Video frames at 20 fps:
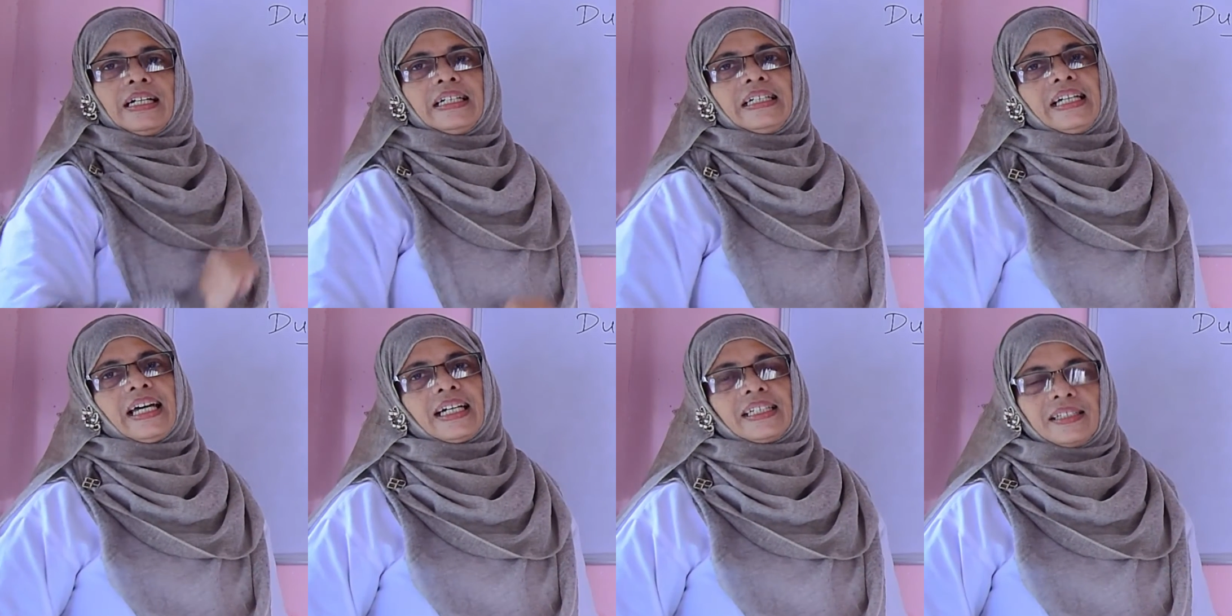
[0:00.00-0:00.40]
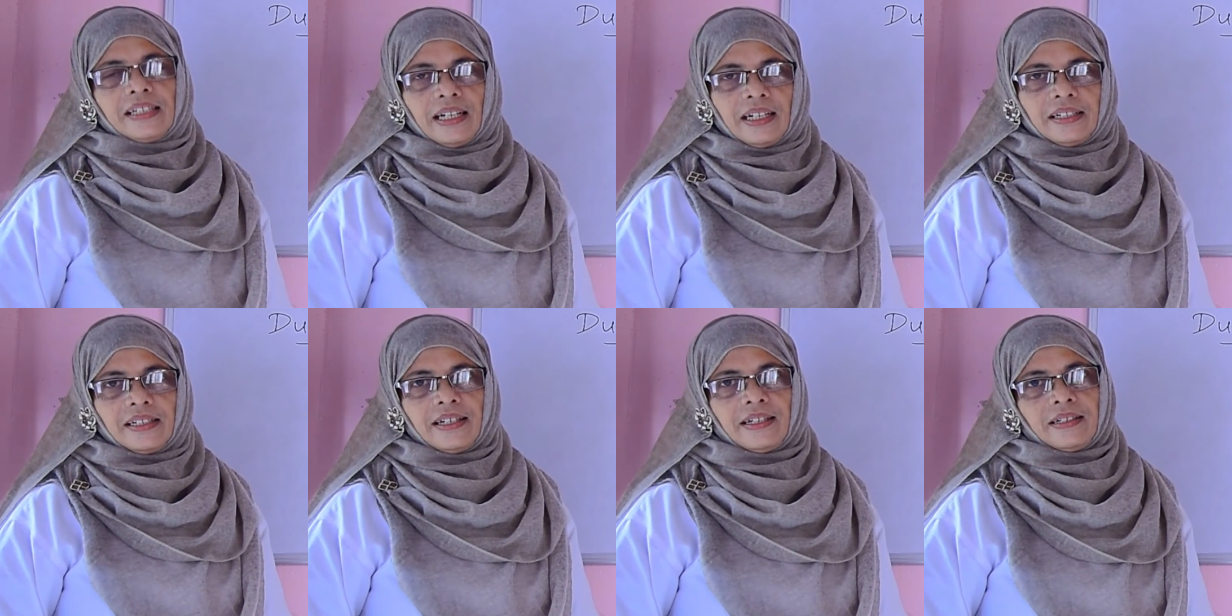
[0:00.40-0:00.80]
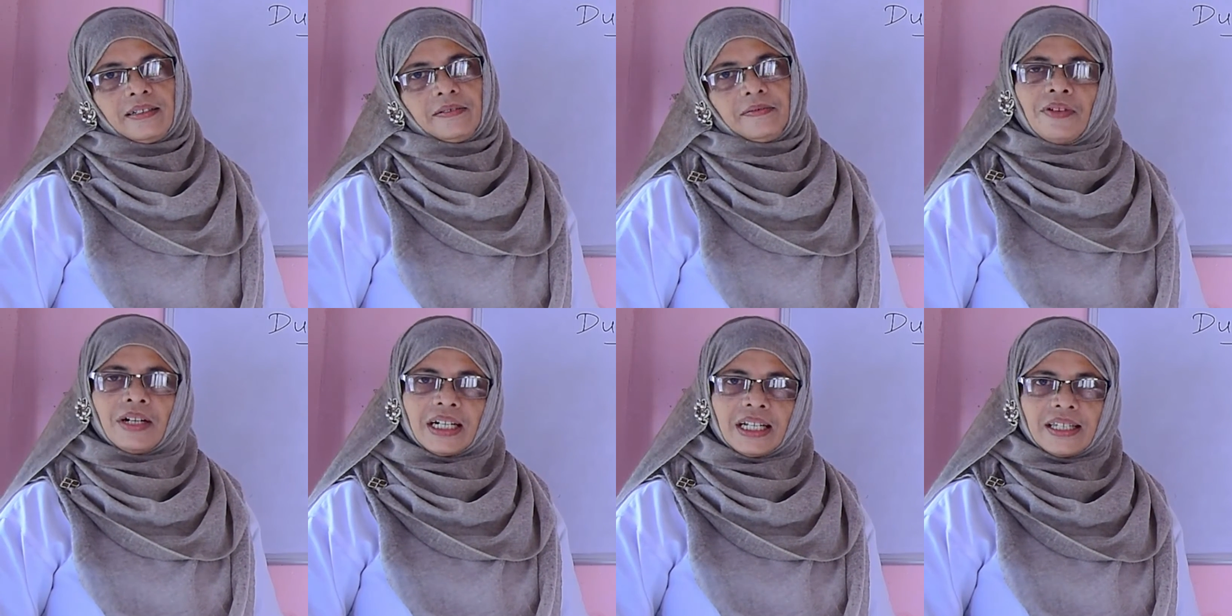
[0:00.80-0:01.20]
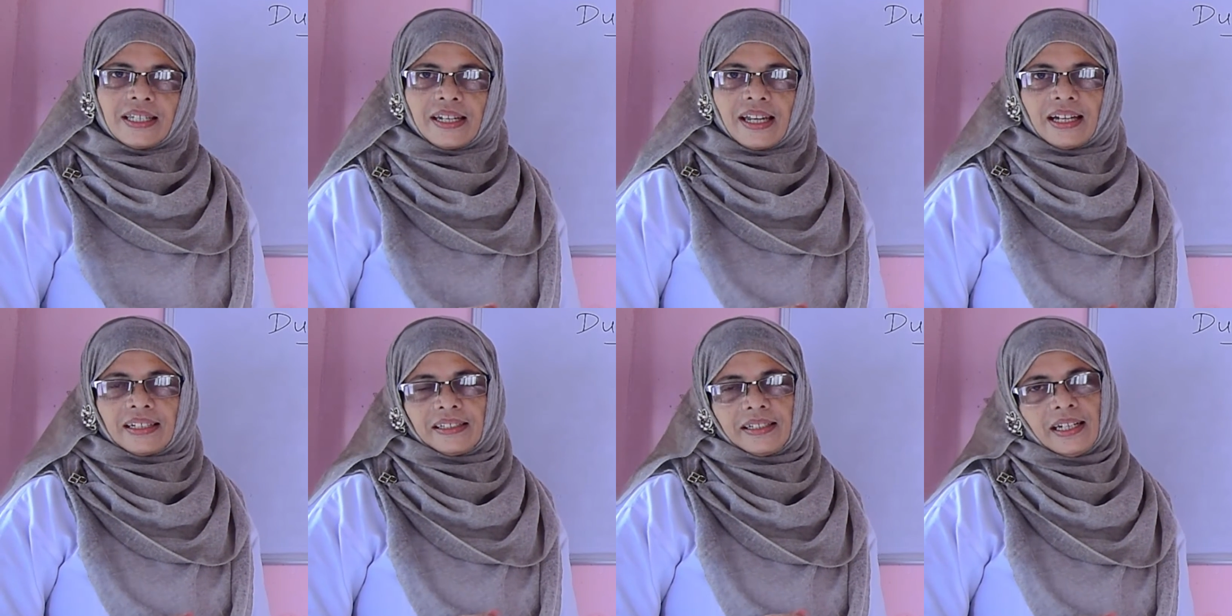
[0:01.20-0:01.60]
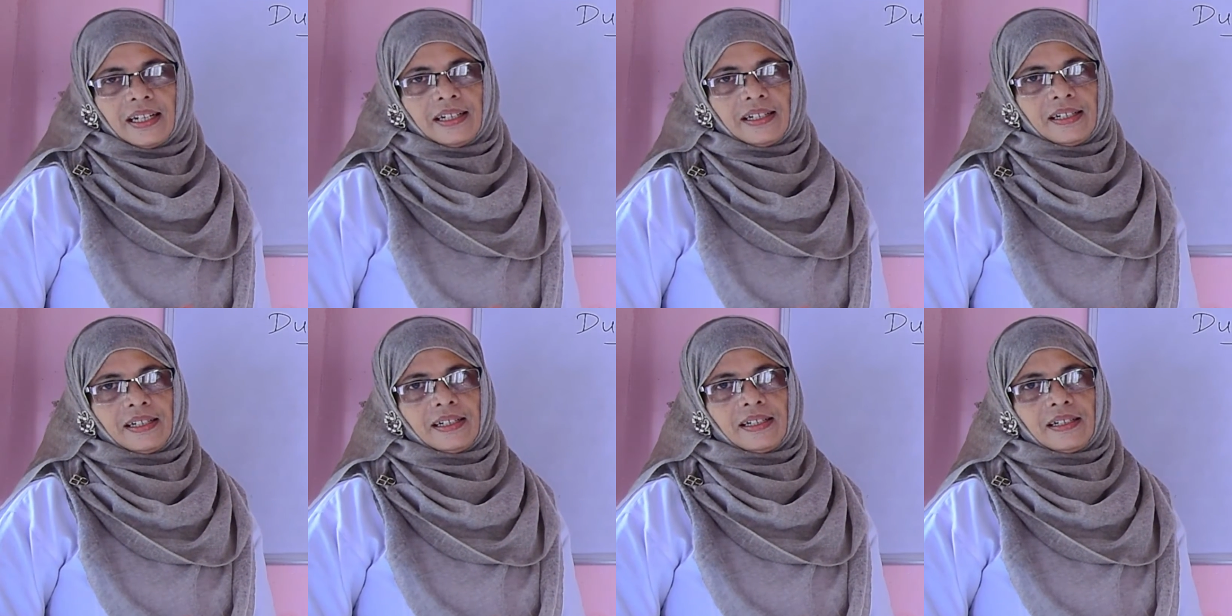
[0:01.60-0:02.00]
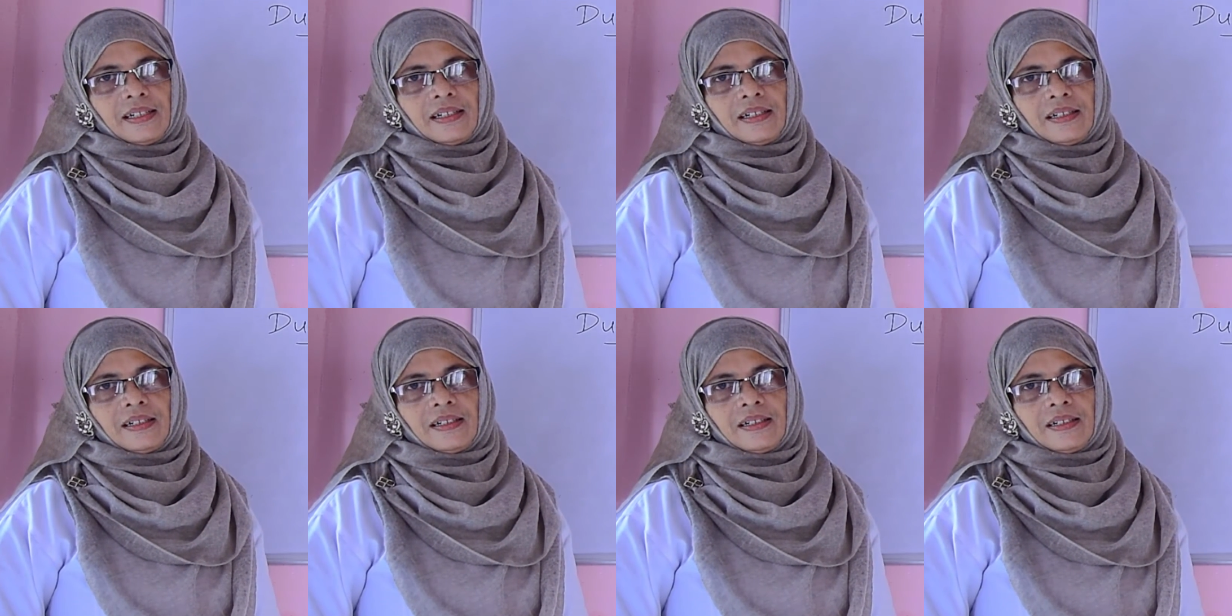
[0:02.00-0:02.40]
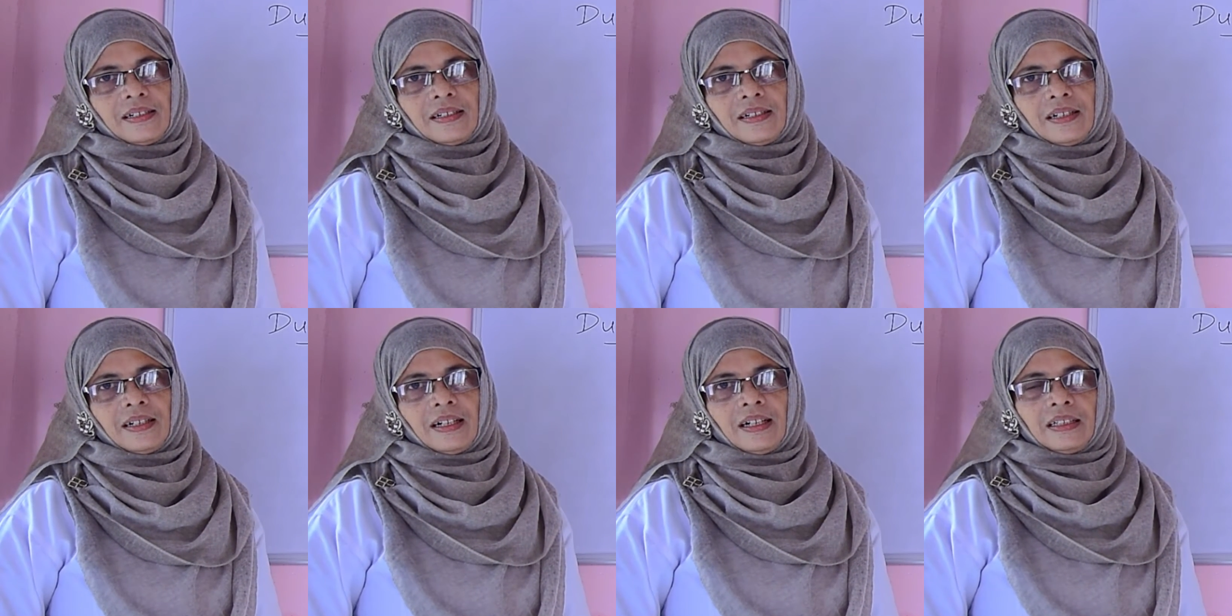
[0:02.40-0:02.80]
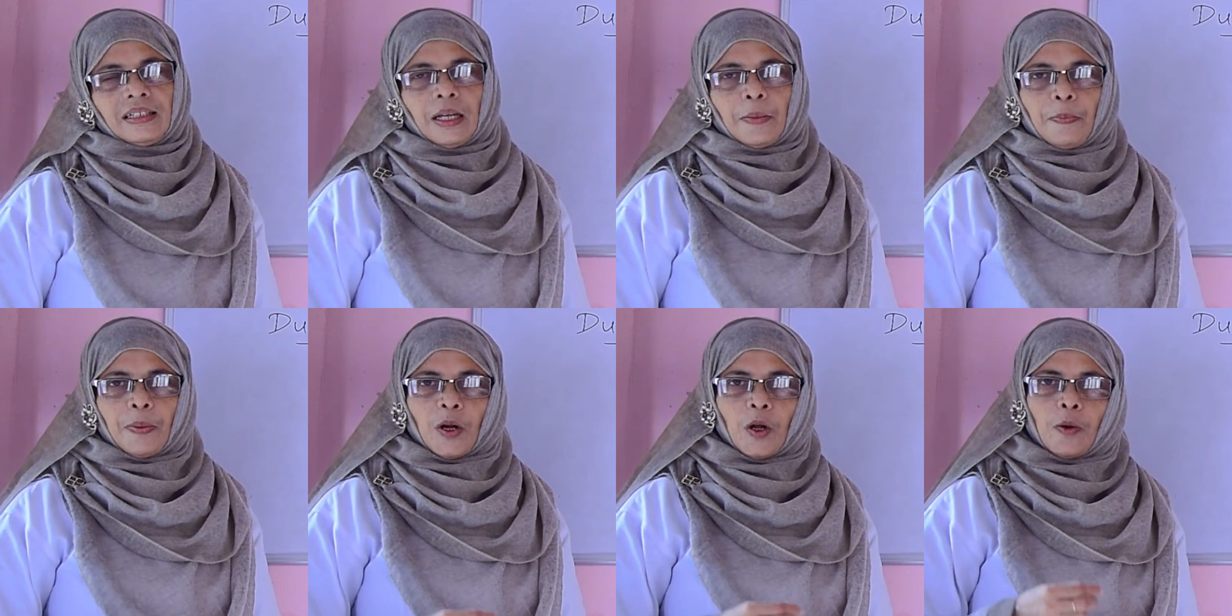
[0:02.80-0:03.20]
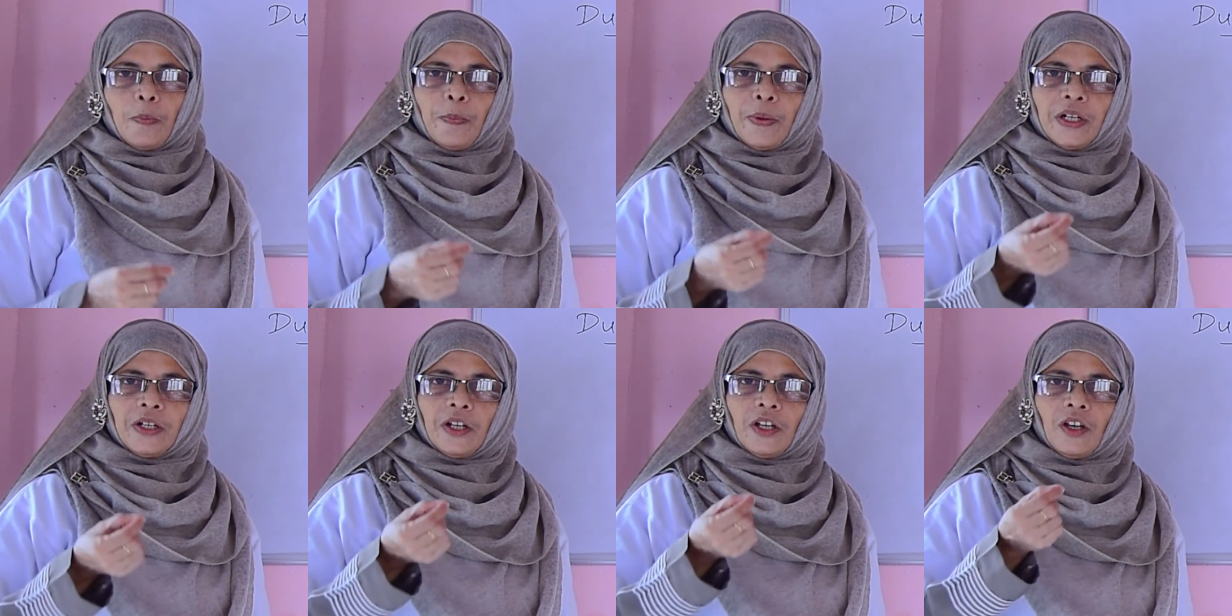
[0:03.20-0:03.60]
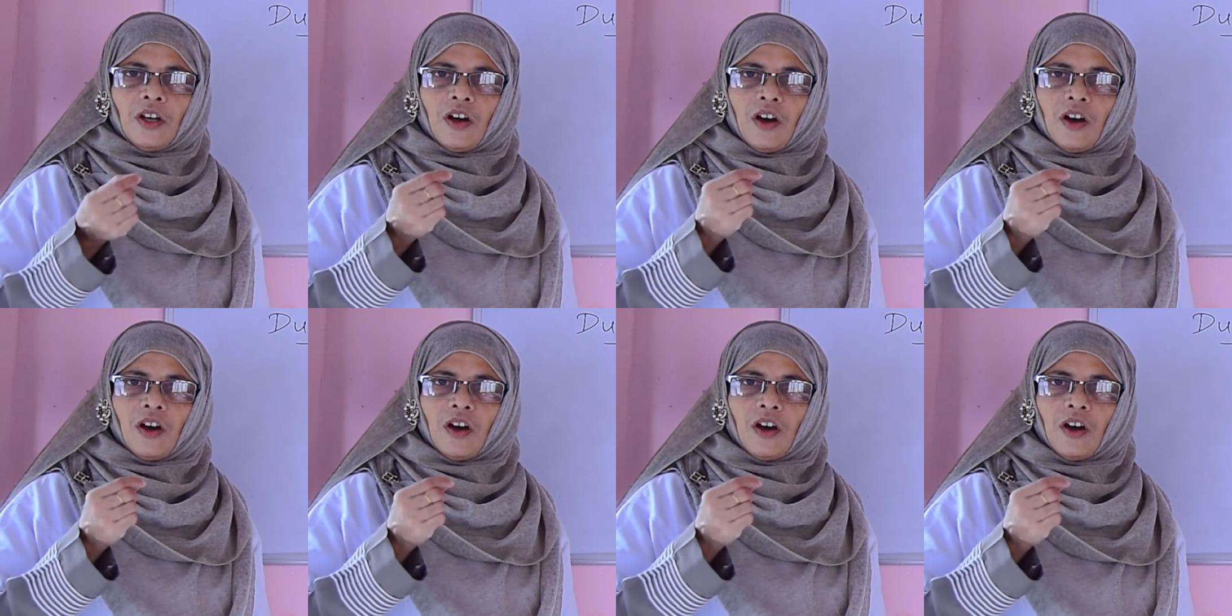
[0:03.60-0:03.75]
ductility. What is ductility? The property